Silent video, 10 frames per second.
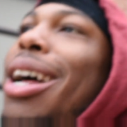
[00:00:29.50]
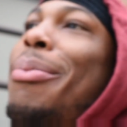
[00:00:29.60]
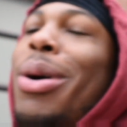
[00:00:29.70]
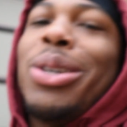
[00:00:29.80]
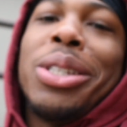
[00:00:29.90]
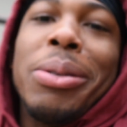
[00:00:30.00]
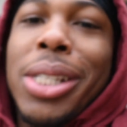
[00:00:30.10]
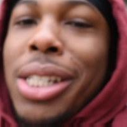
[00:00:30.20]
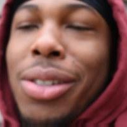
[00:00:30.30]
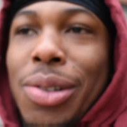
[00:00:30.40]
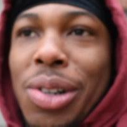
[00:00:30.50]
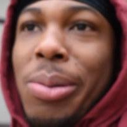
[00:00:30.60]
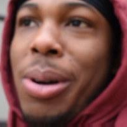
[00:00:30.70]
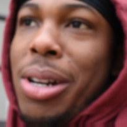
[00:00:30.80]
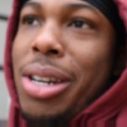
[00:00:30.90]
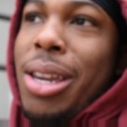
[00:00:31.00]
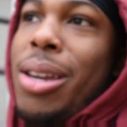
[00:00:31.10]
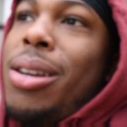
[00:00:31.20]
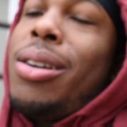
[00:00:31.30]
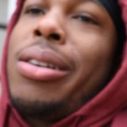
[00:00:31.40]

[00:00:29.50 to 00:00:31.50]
I mostly was in the room all day.